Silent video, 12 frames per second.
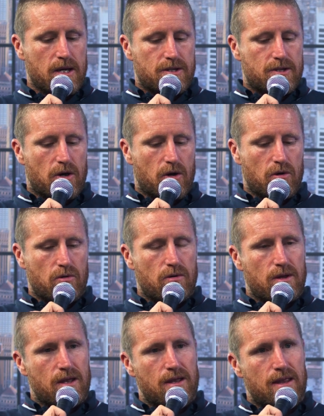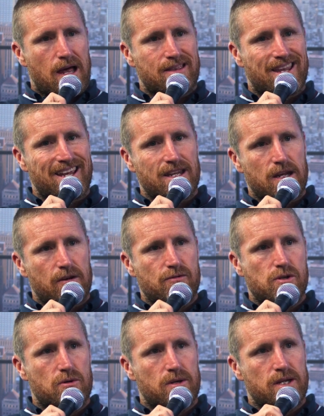So that then
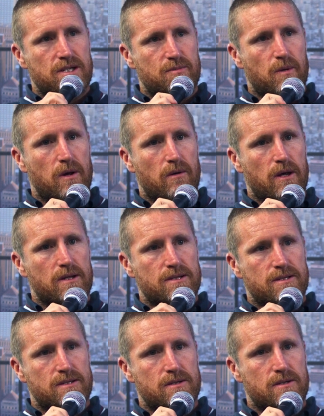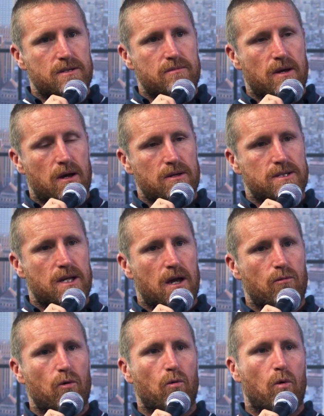gives you an experience to be able to say, well,